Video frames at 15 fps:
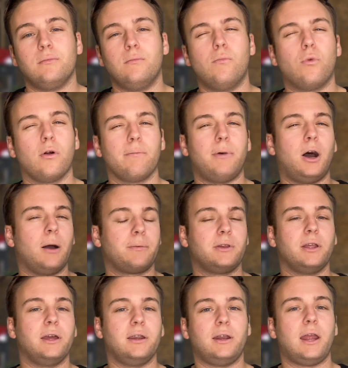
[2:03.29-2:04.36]
more
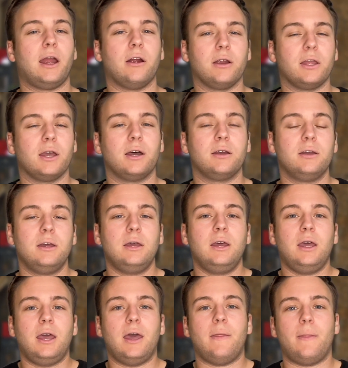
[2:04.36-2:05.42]
populated area
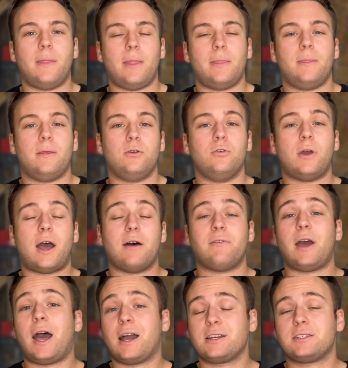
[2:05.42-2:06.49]
and who have
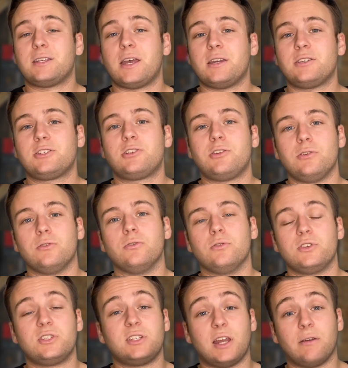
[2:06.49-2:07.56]
access to
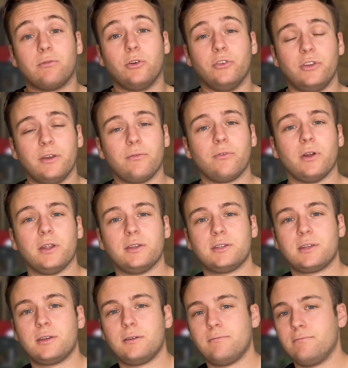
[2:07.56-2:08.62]
several
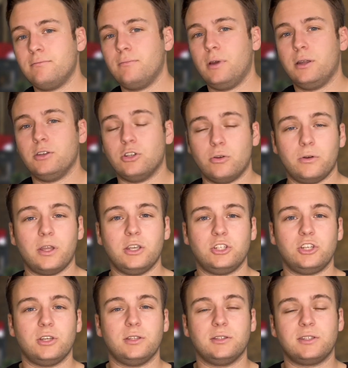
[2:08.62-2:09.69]
different
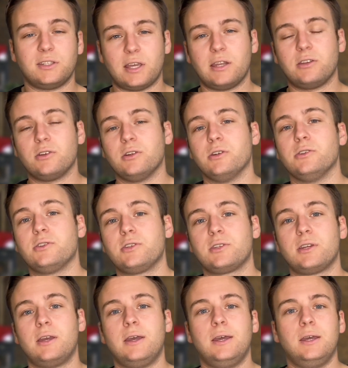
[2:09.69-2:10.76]
donation centers,
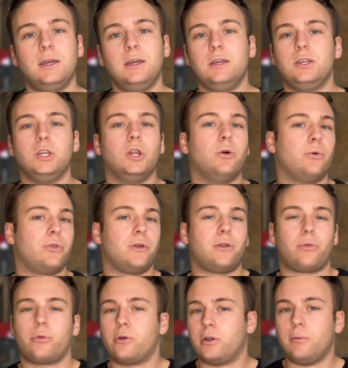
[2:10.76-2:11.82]
you know, within a
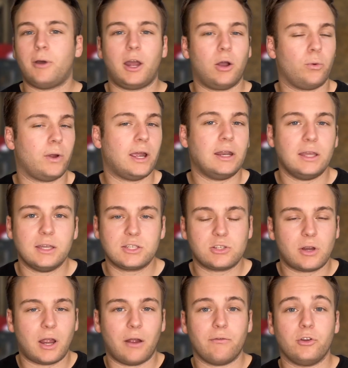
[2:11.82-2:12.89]
30-mile radius, or
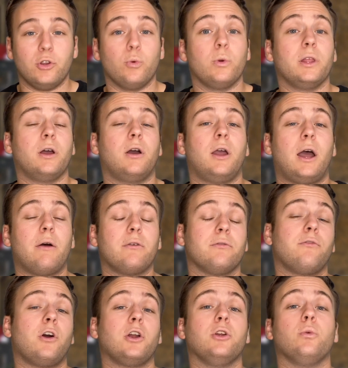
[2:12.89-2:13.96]
however
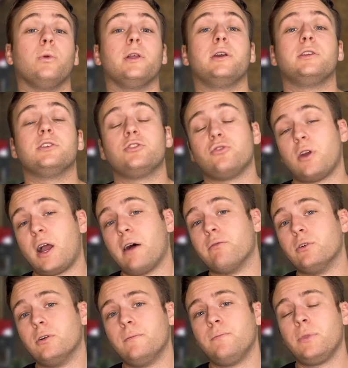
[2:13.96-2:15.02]
far you're willing to
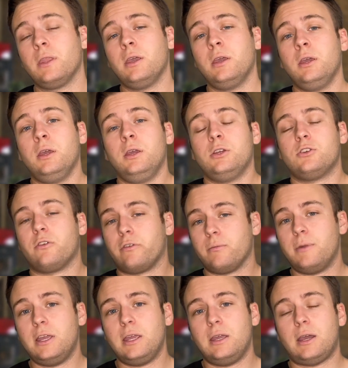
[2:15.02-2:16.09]
travel. So for
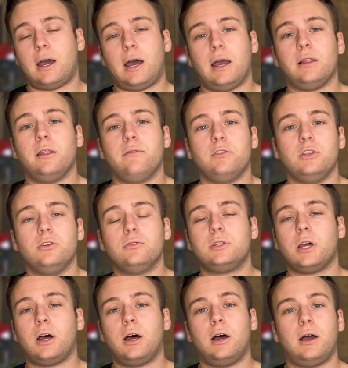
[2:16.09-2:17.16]
me, I live in
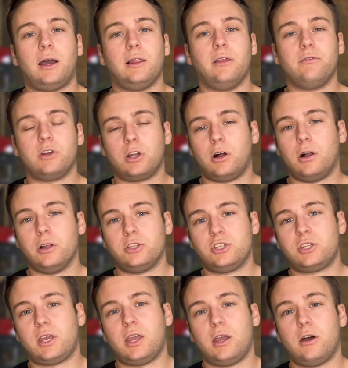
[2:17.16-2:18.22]
Utah. I live in a college
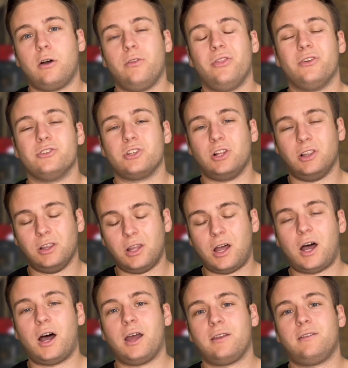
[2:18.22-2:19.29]
town. There's a
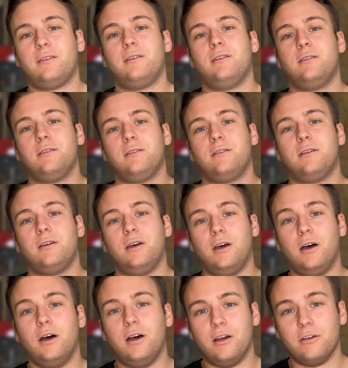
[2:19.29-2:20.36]
lot
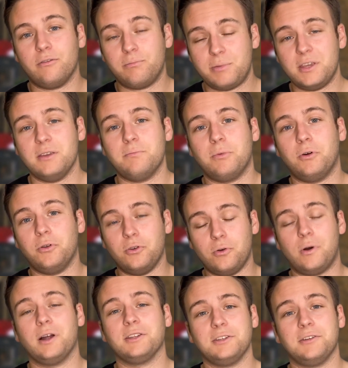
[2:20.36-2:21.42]
of people who
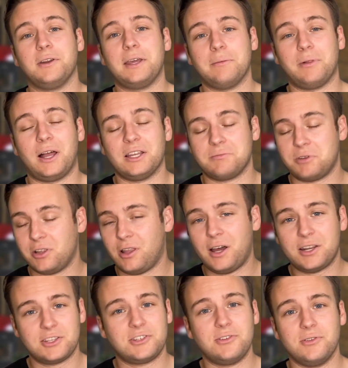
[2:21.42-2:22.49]
want to donate plasma, a lot
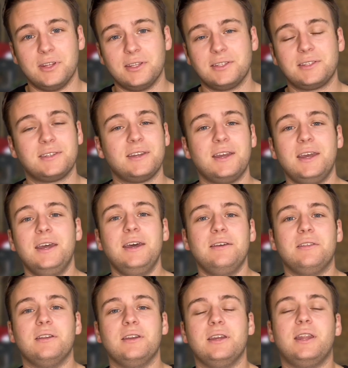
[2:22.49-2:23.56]
of students
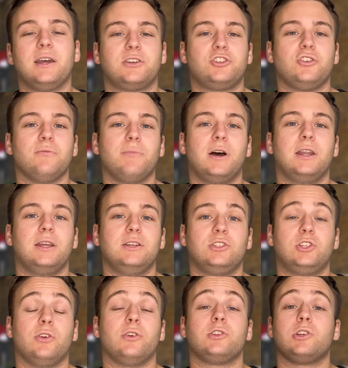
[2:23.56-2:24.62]
that need extra money, and
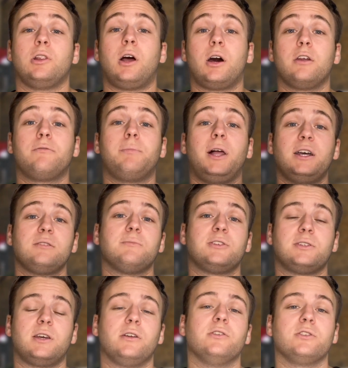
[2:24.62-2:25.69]
so there's a lot of plasma
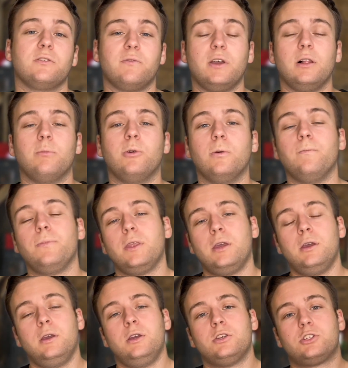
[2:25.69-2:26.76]
centers available.
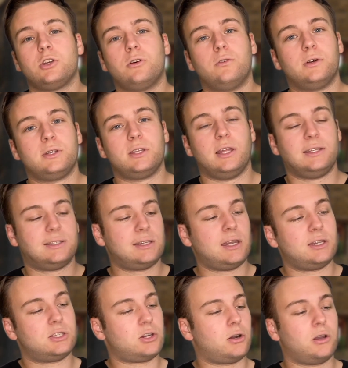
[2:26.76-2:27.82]
So let's say I
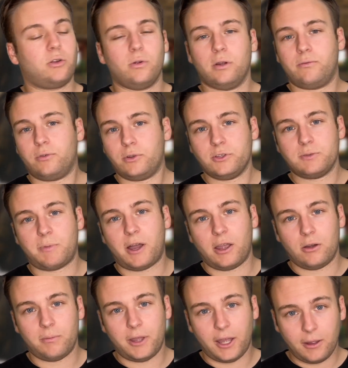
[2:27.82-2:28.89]
start at Grifols
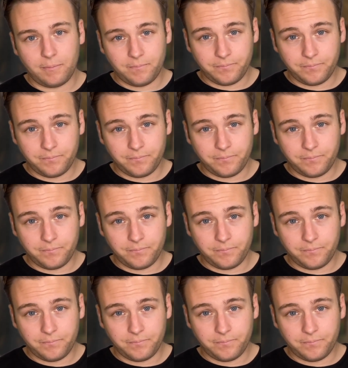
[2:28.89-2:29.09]
Biomat